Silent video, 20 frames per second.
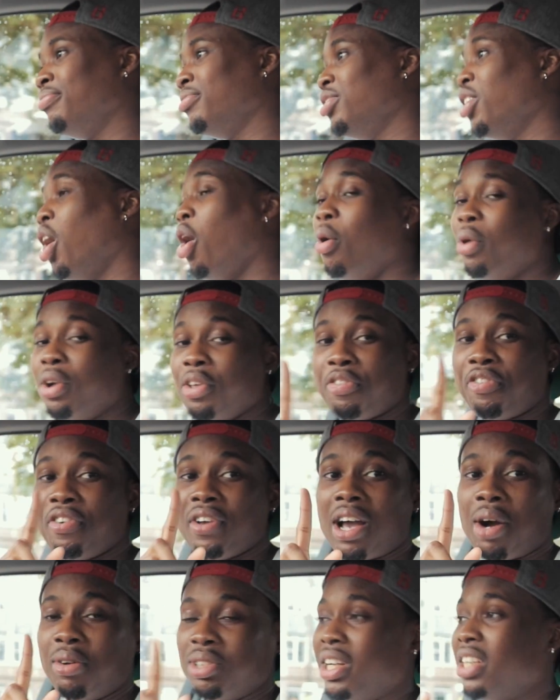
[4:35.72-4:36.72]
the only
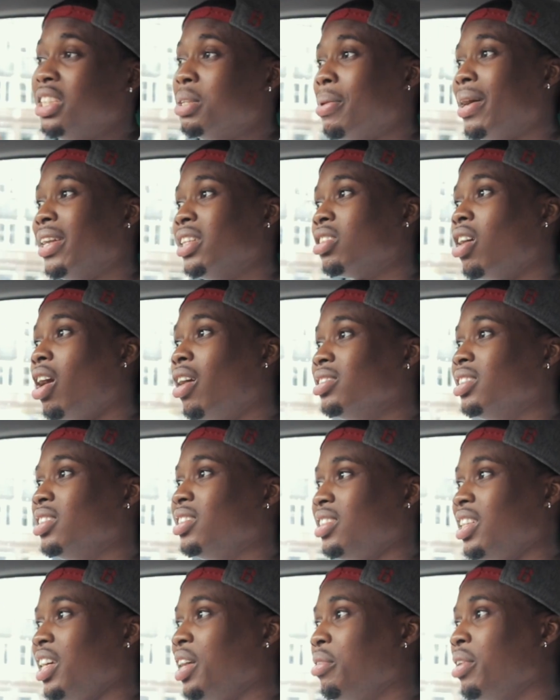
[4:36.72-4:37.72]
thing I'll change about this car is the
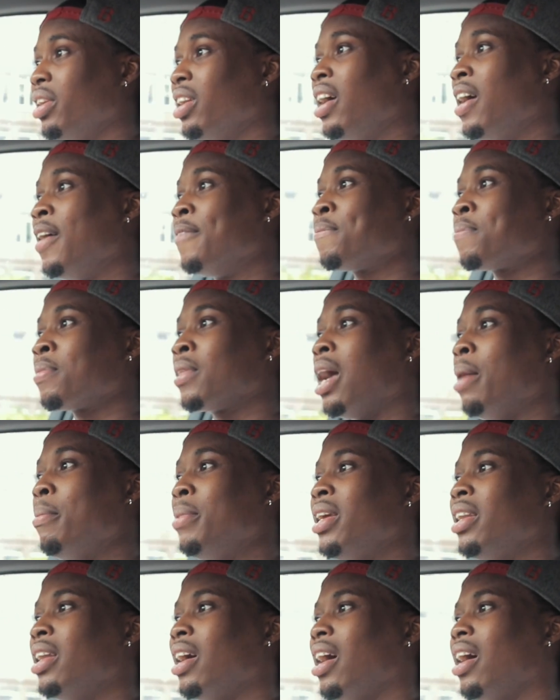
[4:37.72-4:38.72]
steering. I
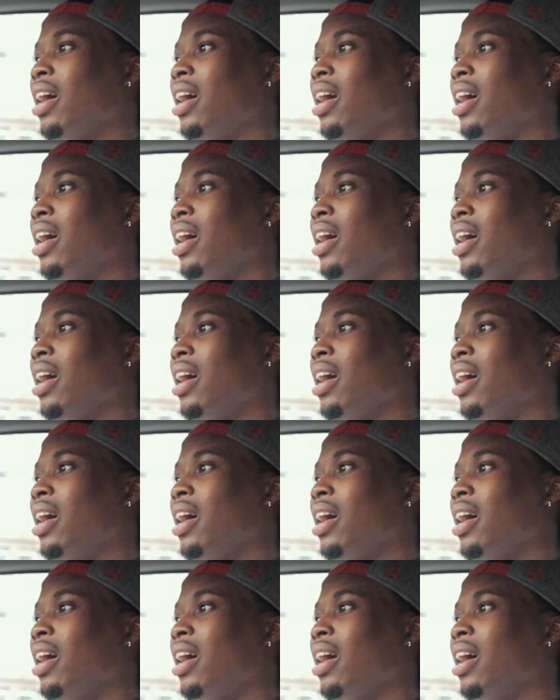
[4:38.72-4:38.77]
mean,